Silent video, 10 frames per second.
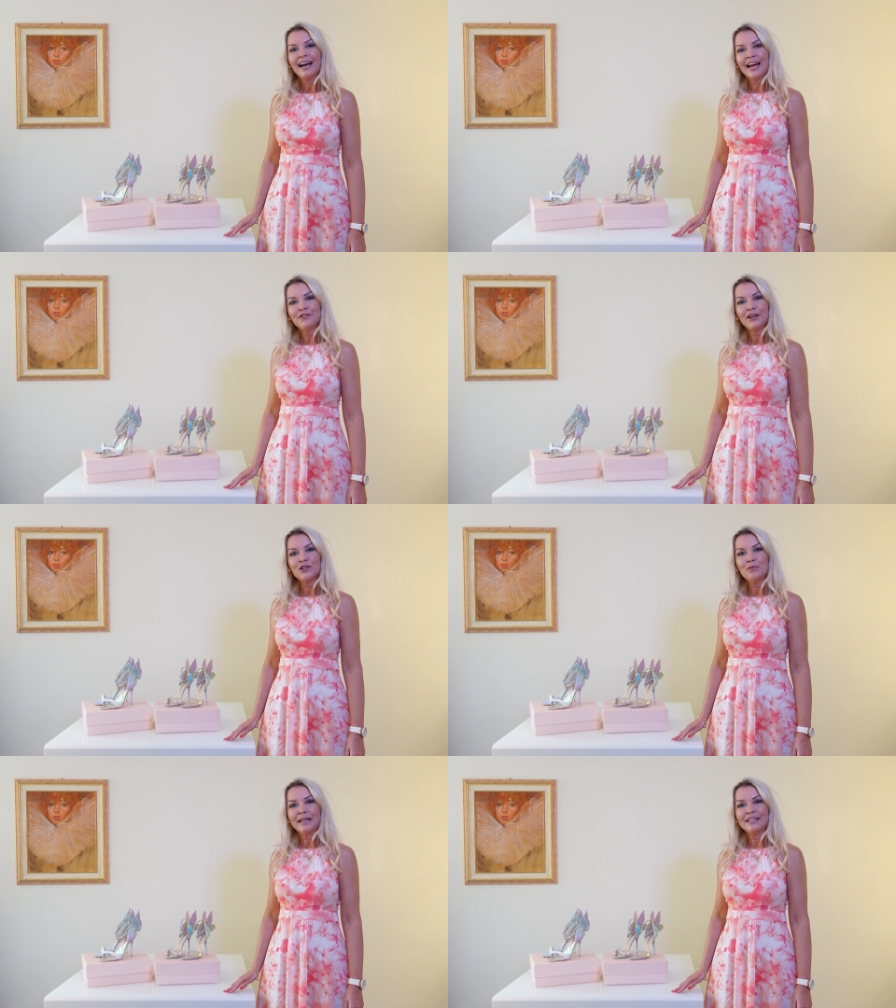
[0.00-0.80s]
I
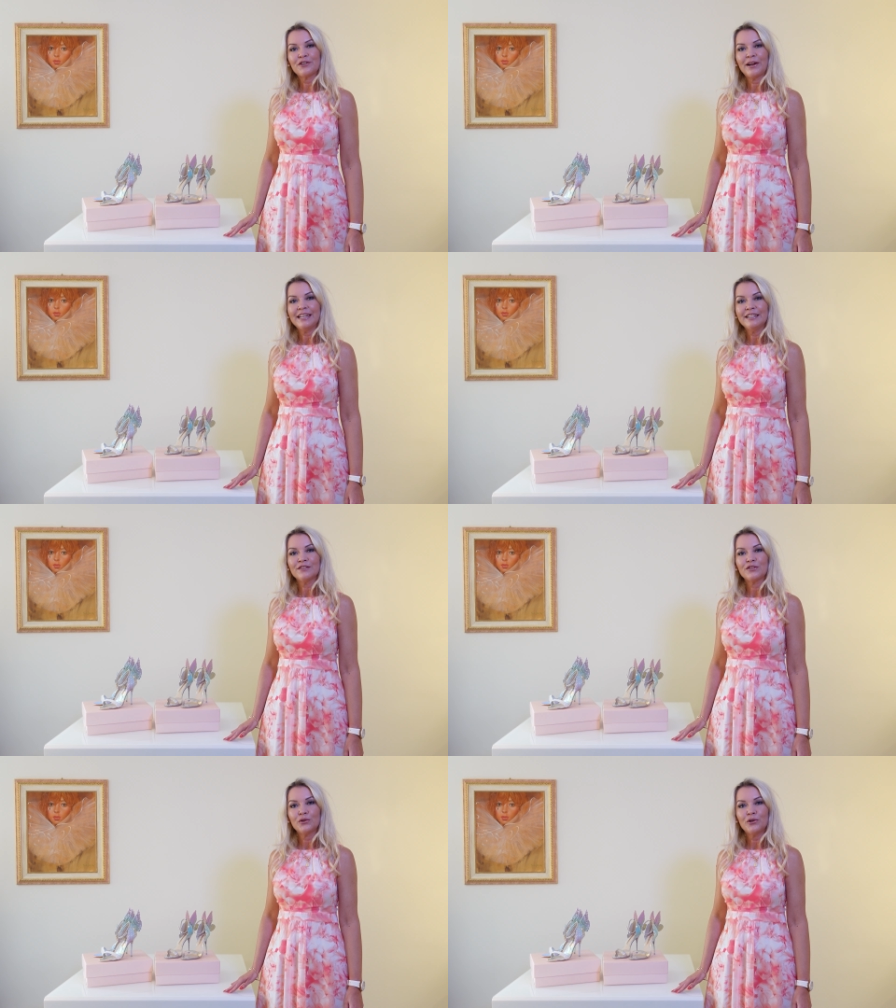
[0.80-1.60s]
recommend trying in
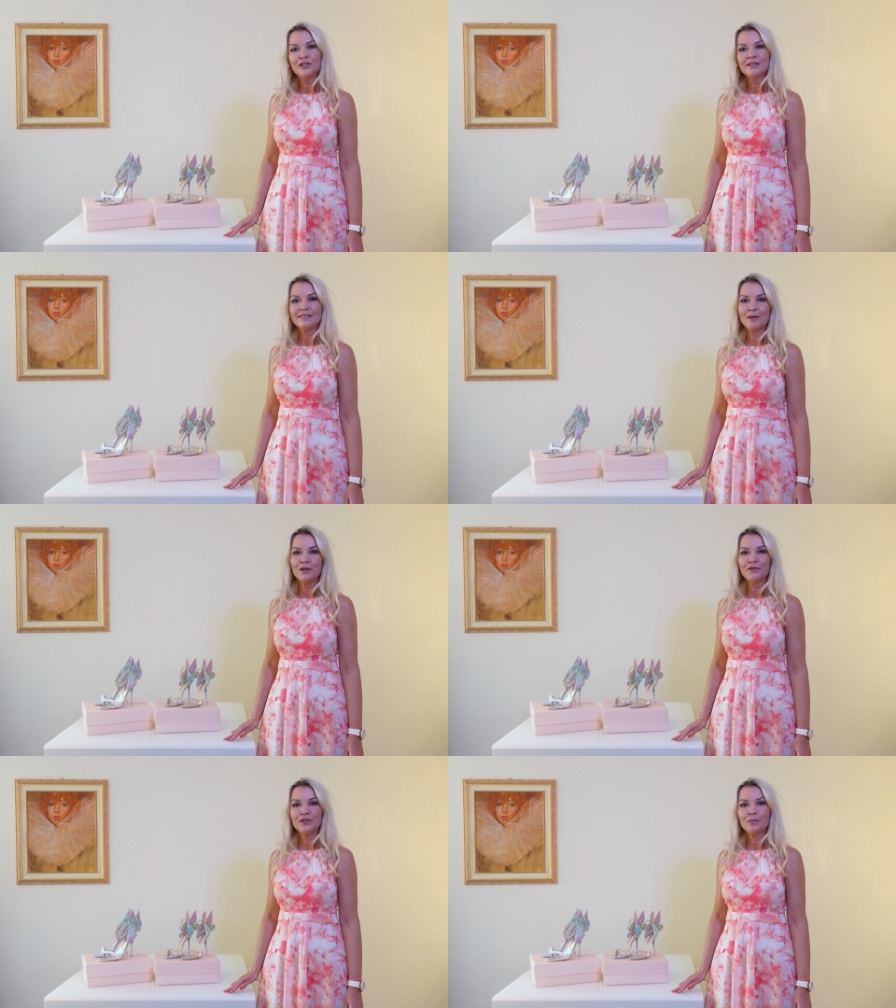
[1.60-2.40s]
store some
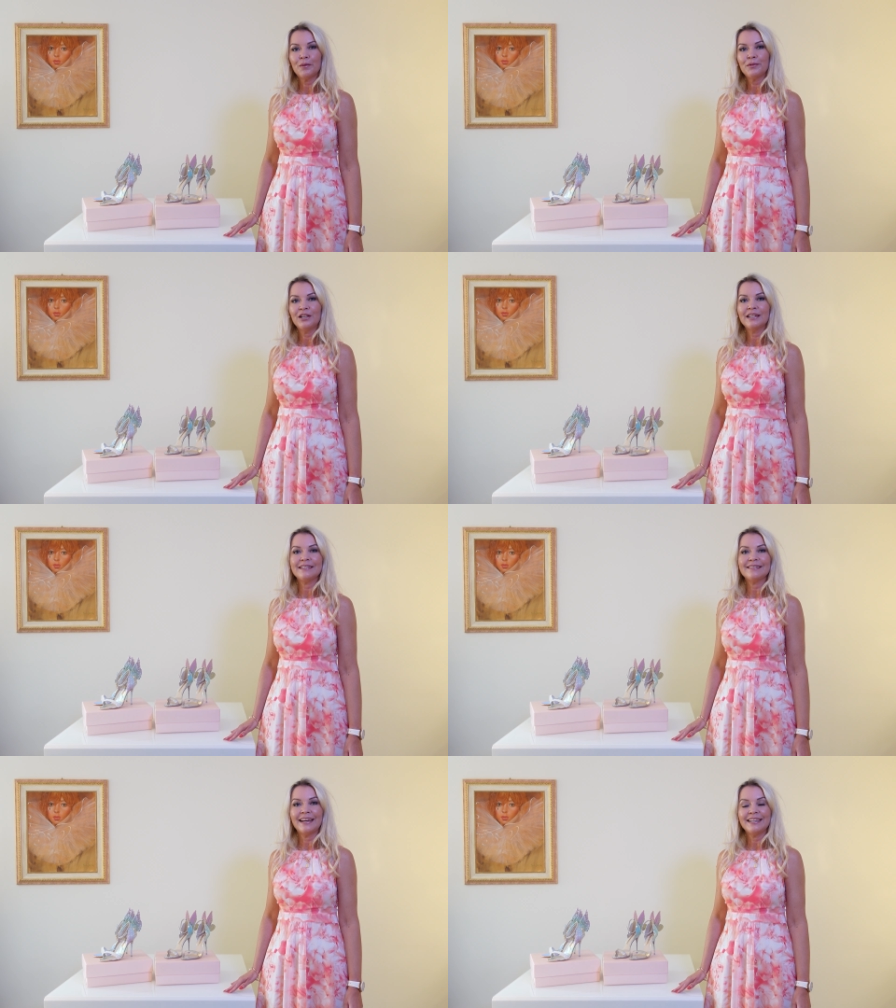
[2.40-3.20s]
of the popular
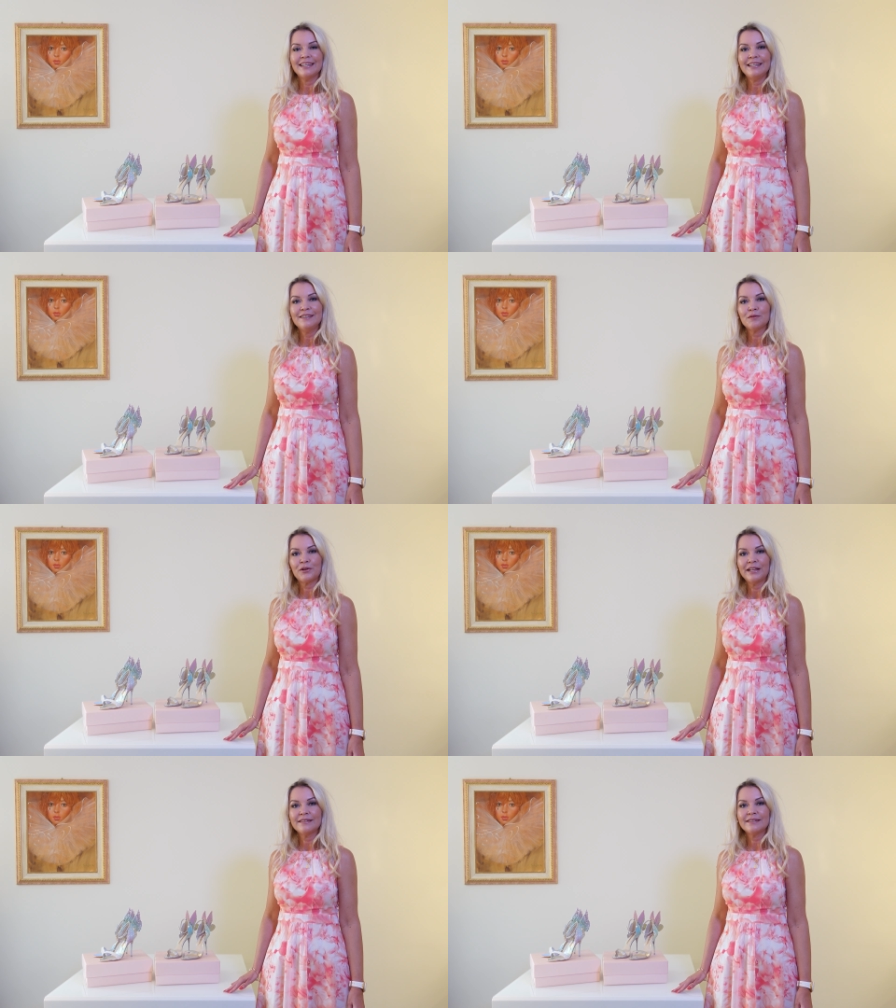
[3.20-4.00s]
designer heels
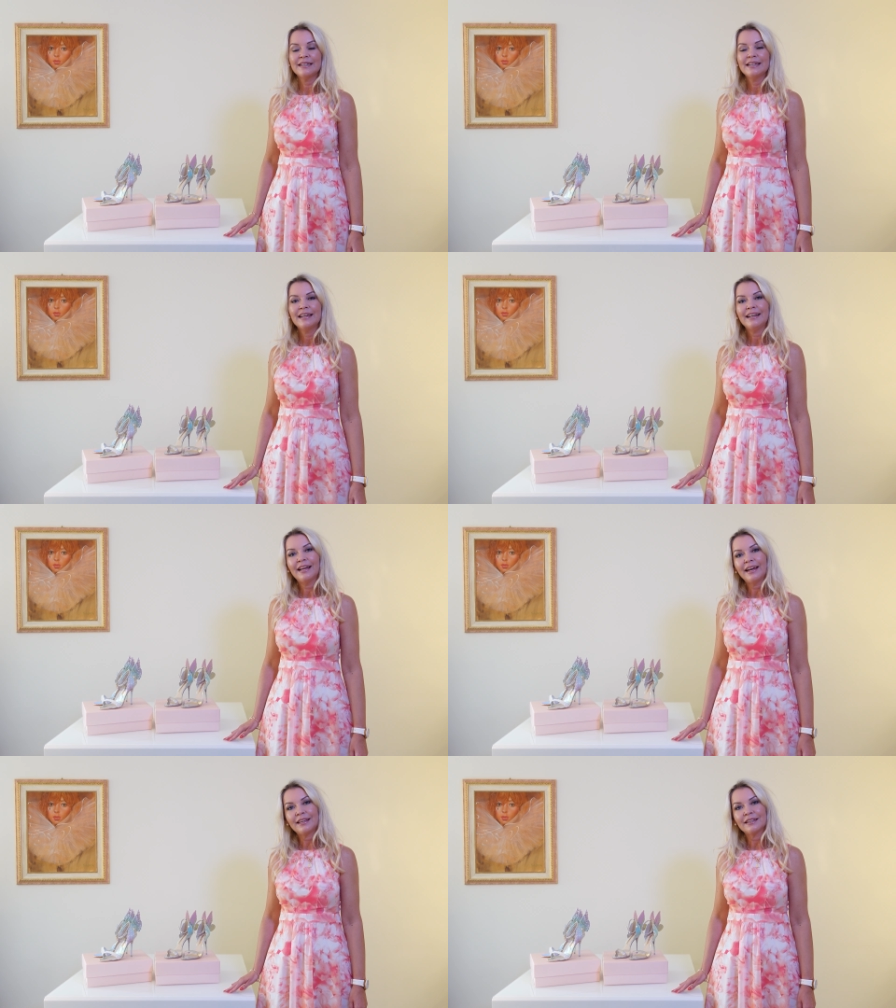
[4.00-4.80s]
brands
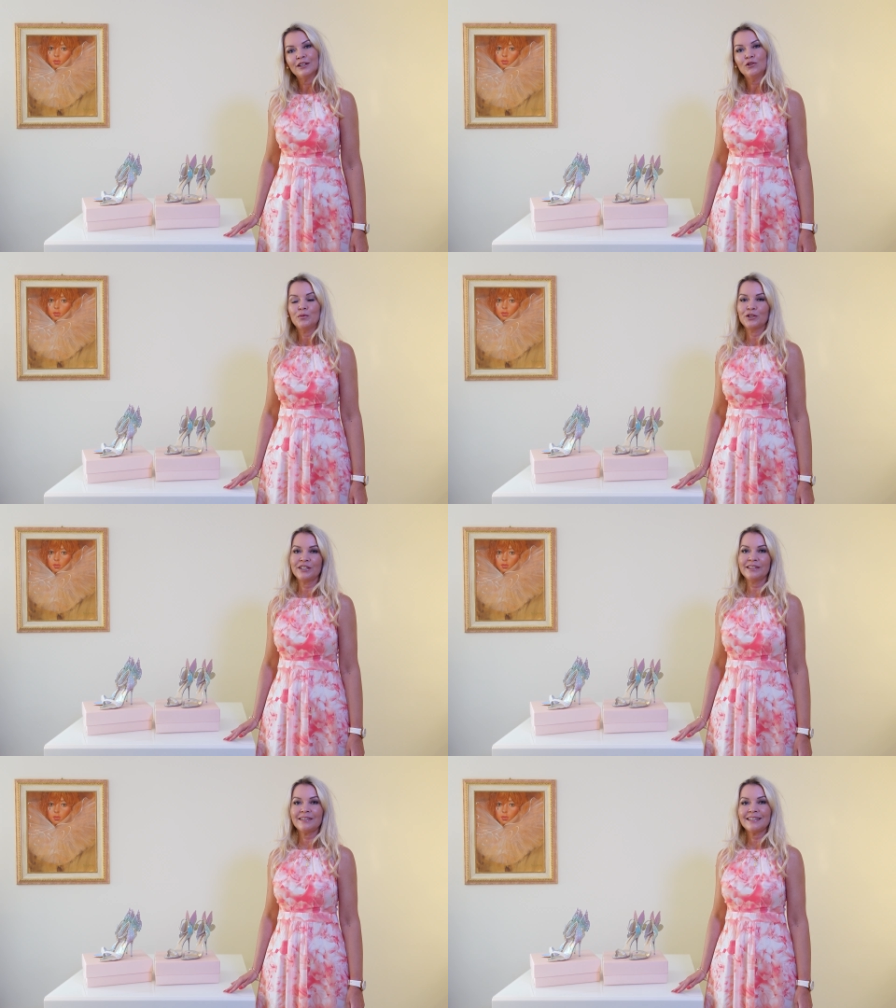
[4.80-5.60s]
like uh,
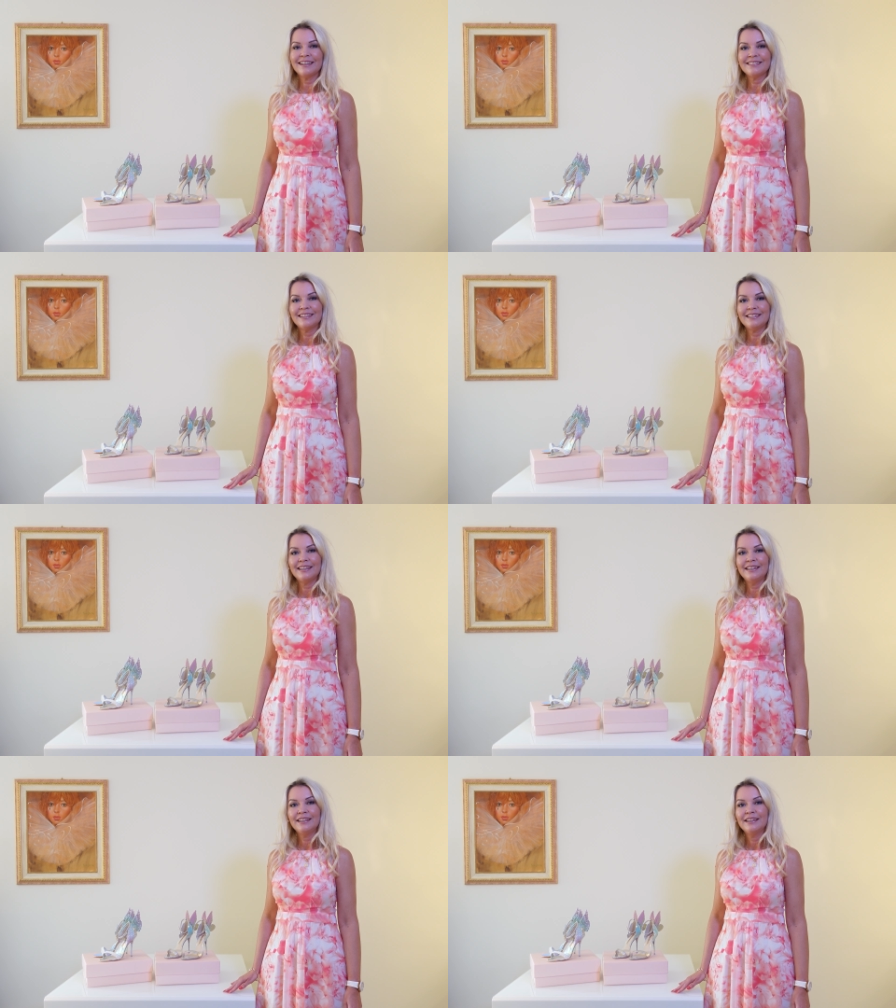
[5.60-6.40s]
Louboutin,
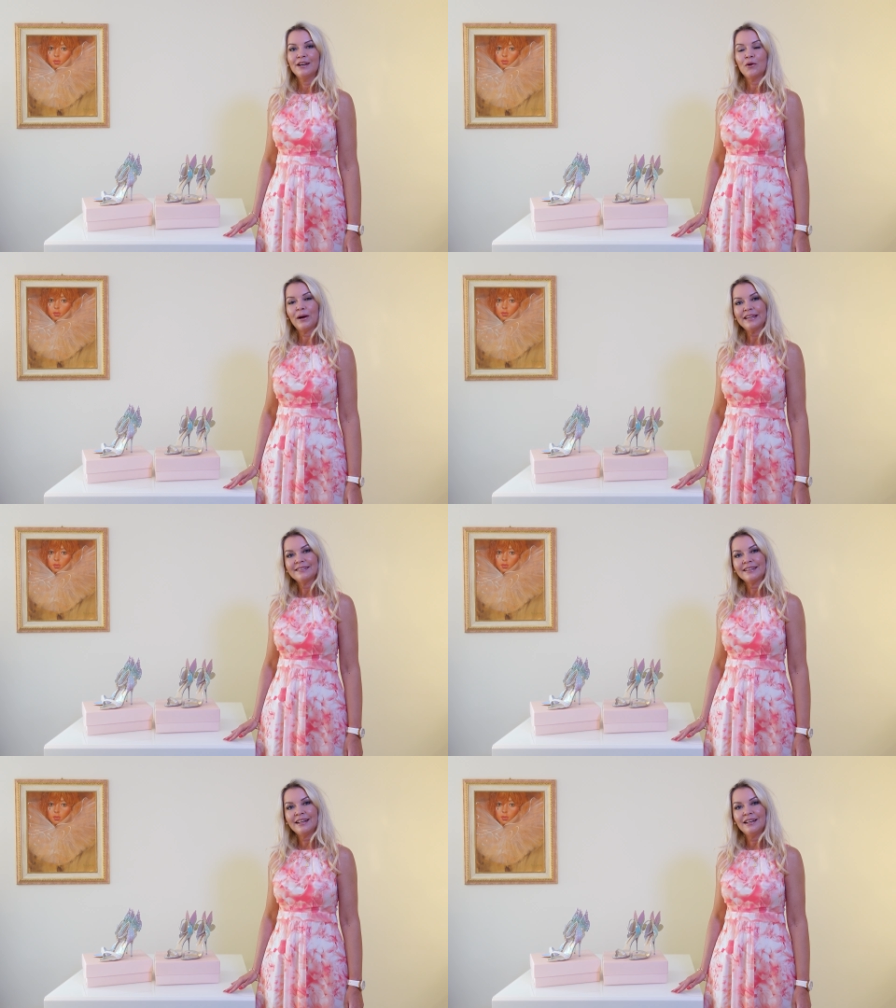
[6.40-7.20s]
Casadei,
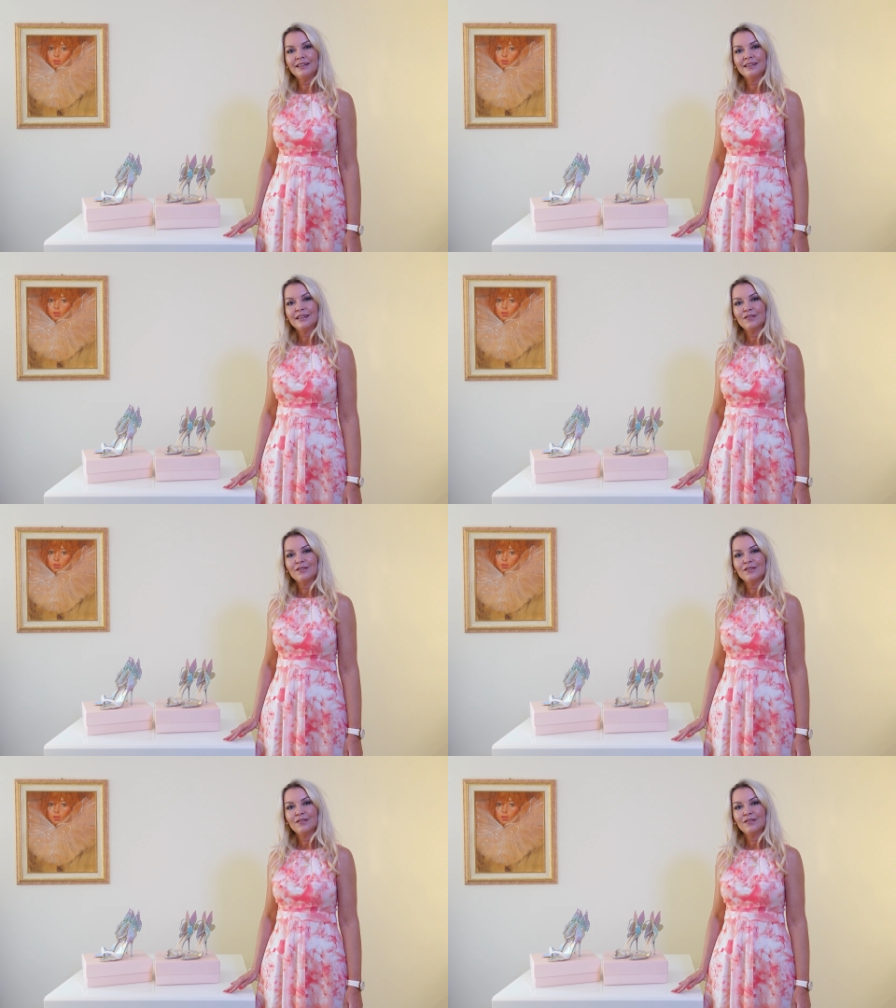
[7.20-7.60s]
YSL,